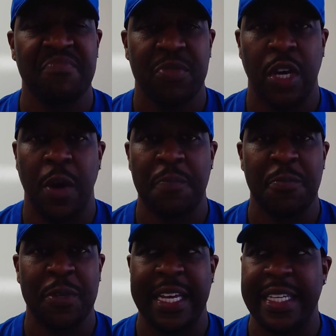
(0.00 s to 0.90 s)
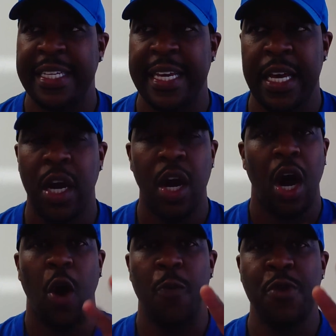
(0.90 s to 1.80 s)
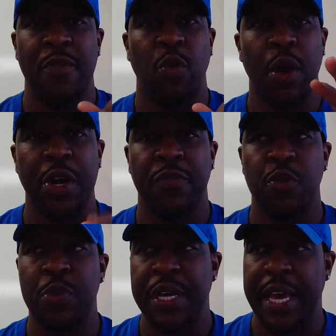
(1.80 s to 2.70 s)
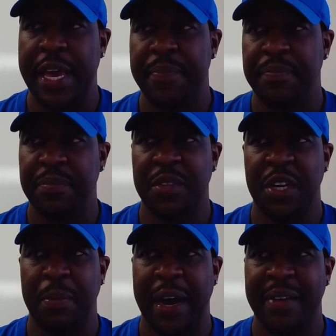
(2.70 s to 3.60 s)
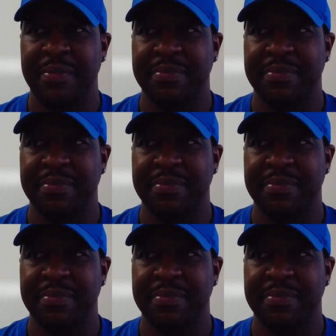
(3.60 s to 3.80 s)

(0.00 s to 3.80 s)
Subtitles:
So that's it. Hope you have a wonderful weekend. Goodbye.